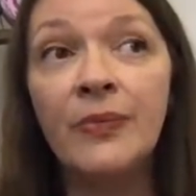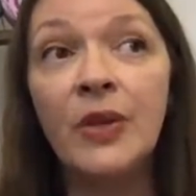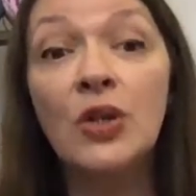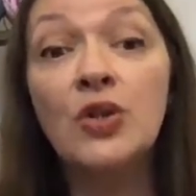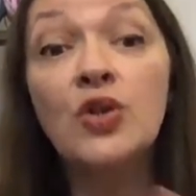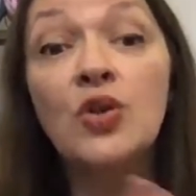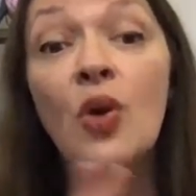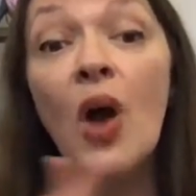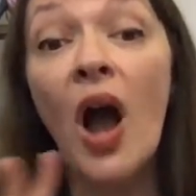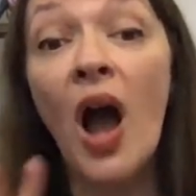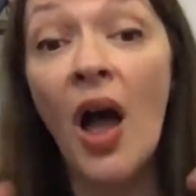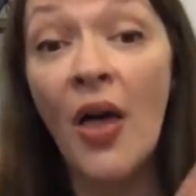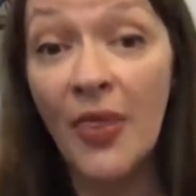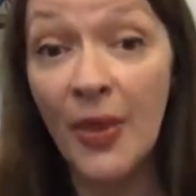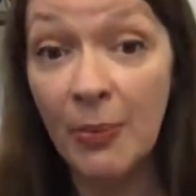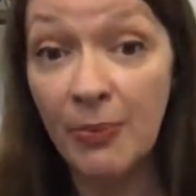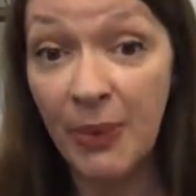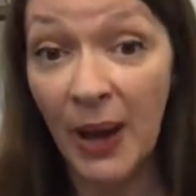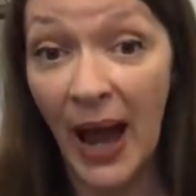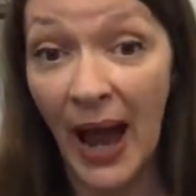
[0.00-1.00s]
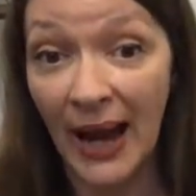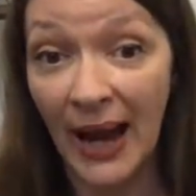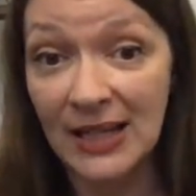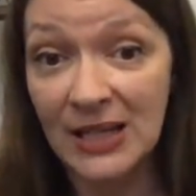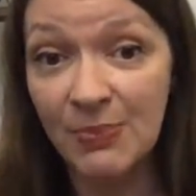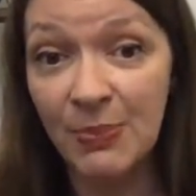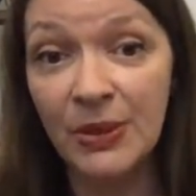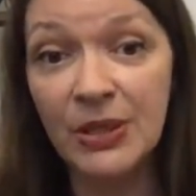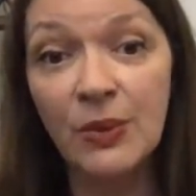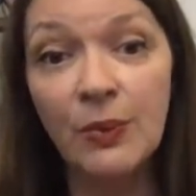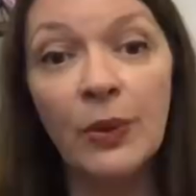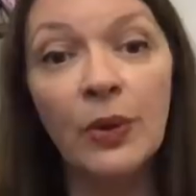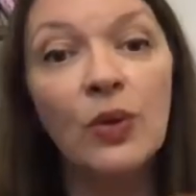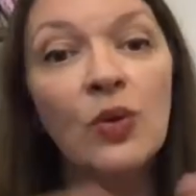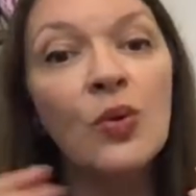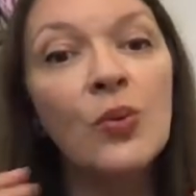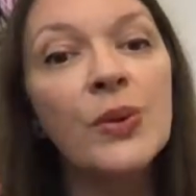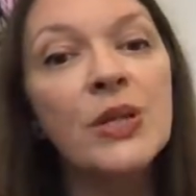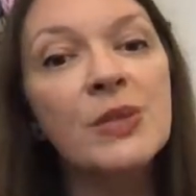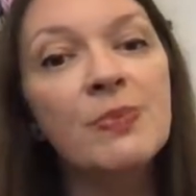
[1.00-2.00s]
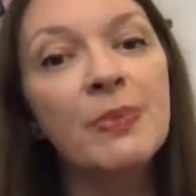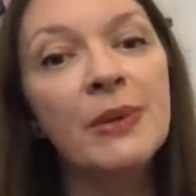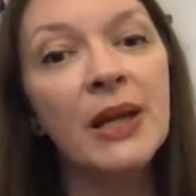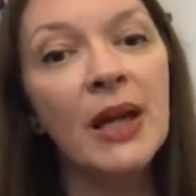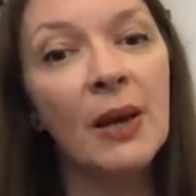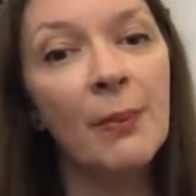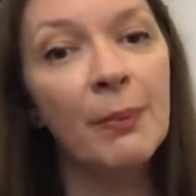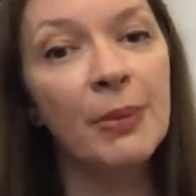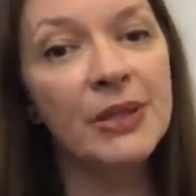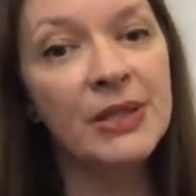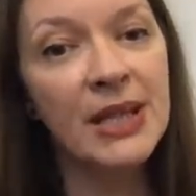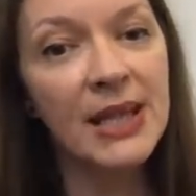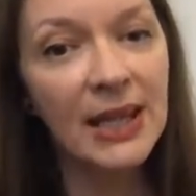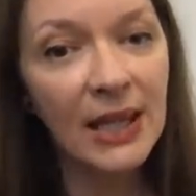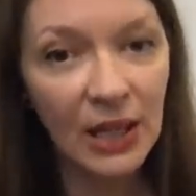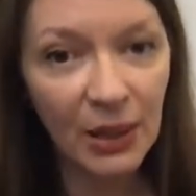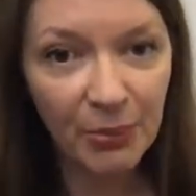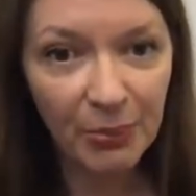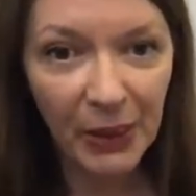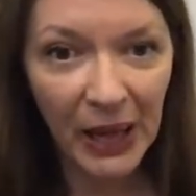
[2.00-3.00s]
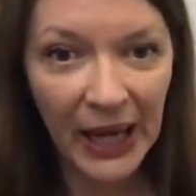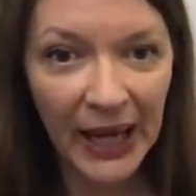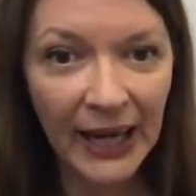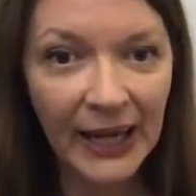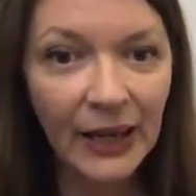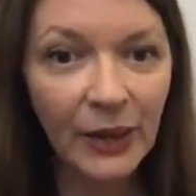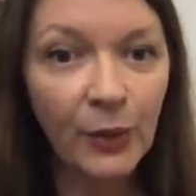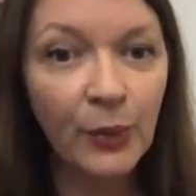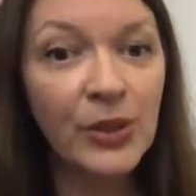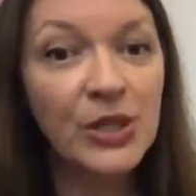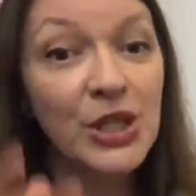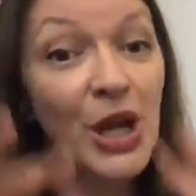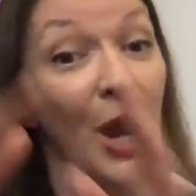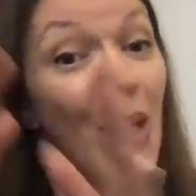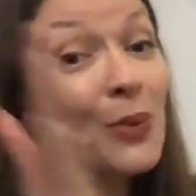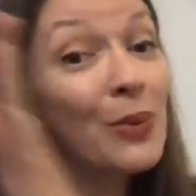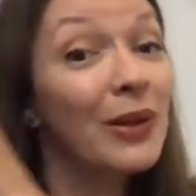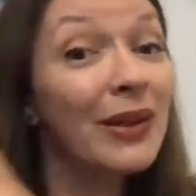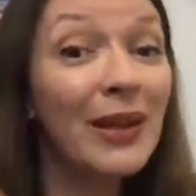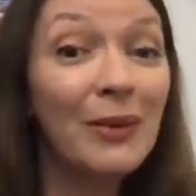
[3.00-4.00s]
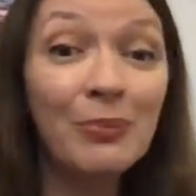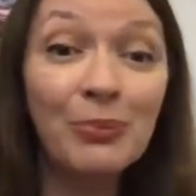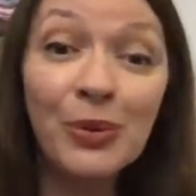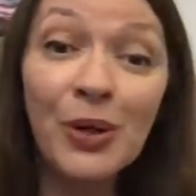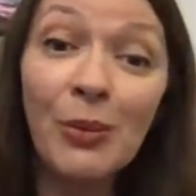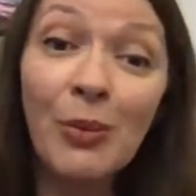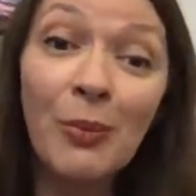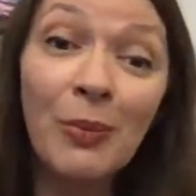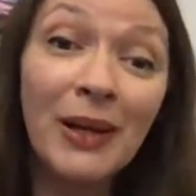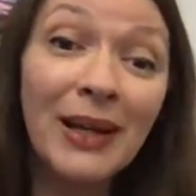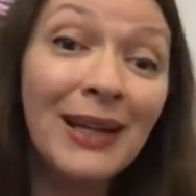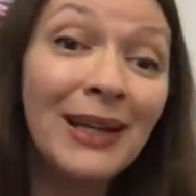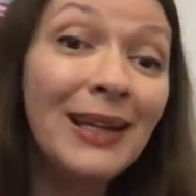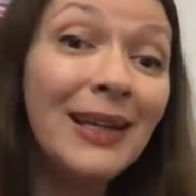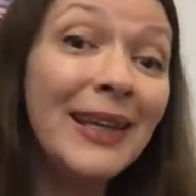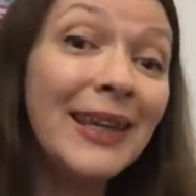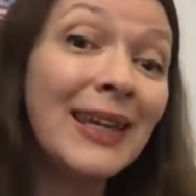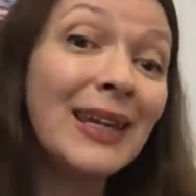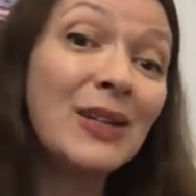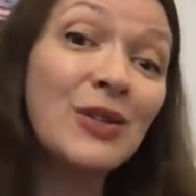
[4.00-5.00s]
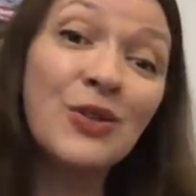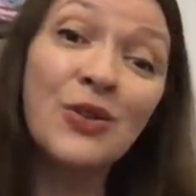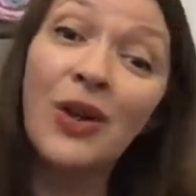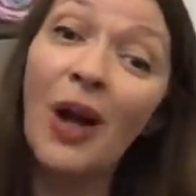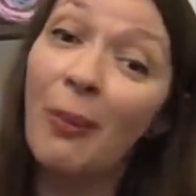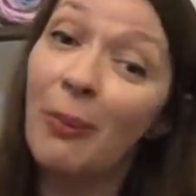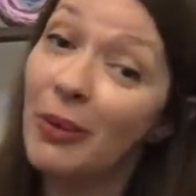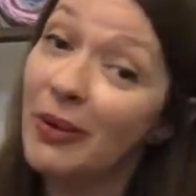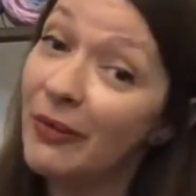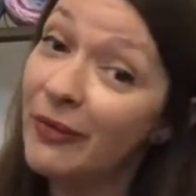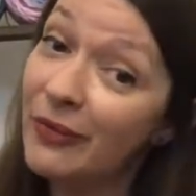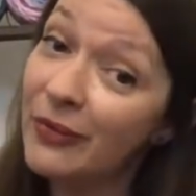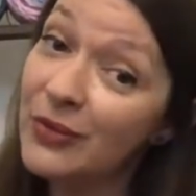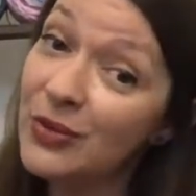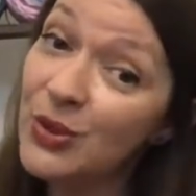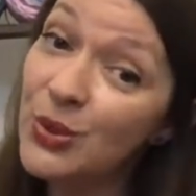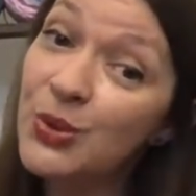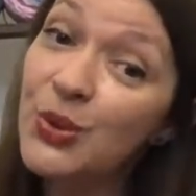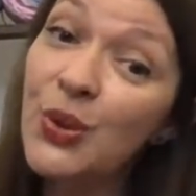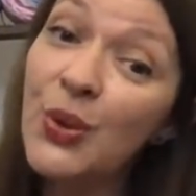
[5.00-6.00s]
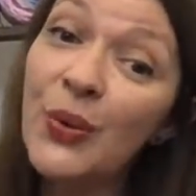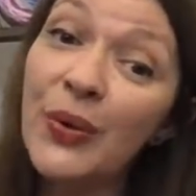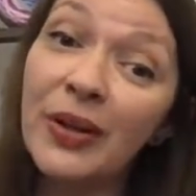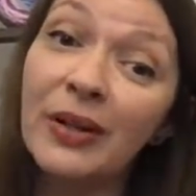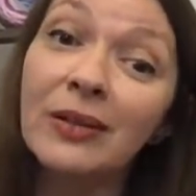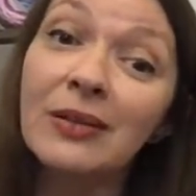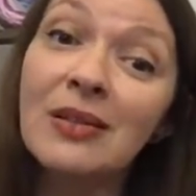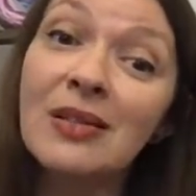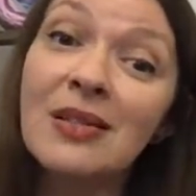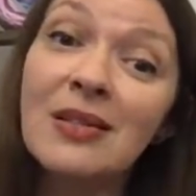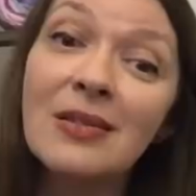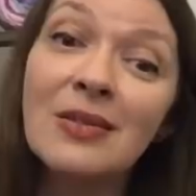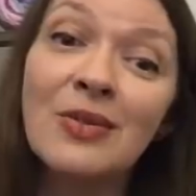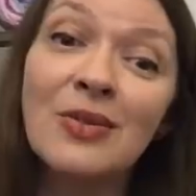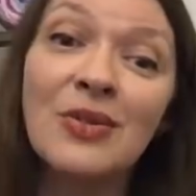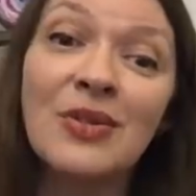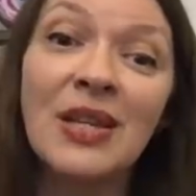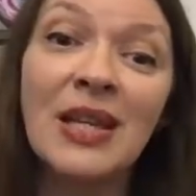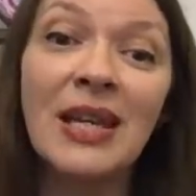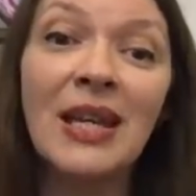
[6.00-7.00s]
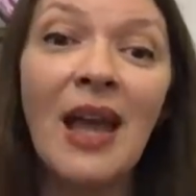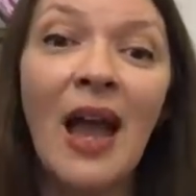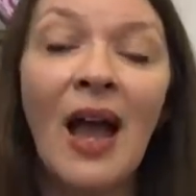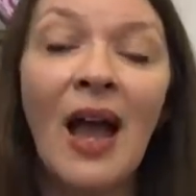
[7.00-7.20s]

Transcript: do other packs, but it will always be a particular pack, which I will then probably link to a couple of tutorials, you see?